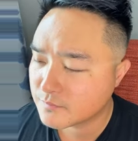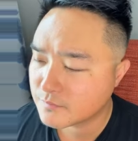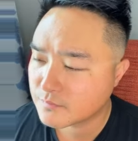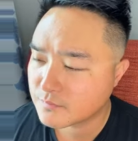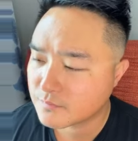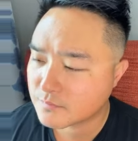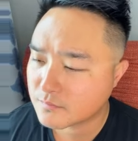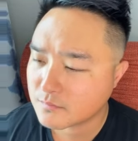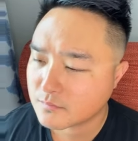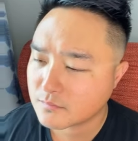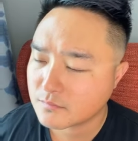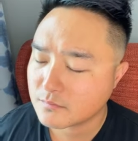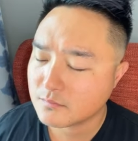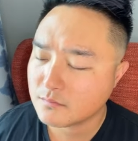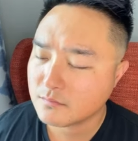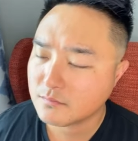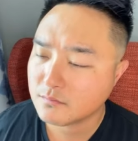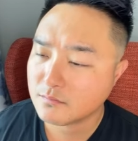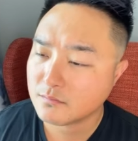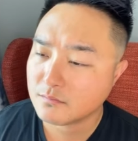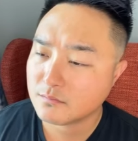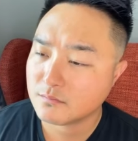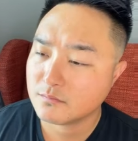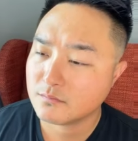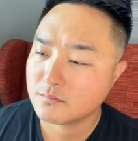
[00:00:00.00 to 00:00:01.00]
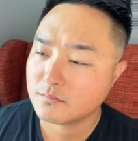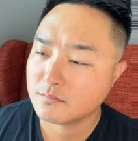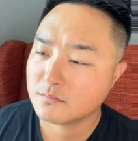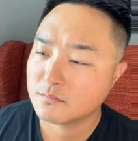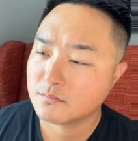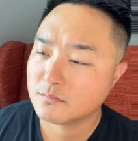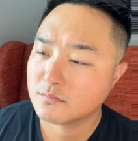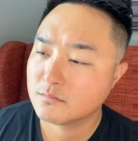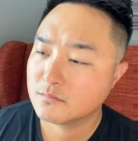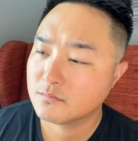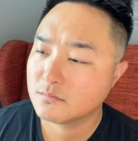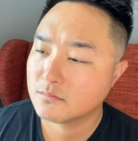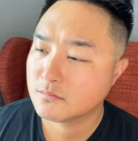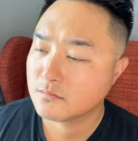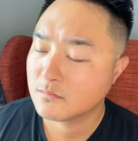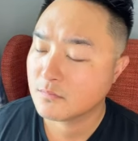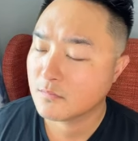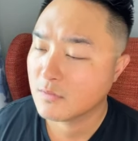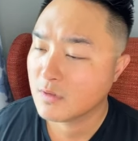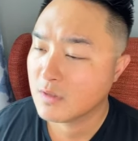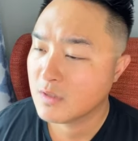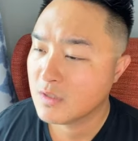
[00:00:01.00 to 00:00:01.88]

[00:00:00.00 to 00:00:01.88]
(silence)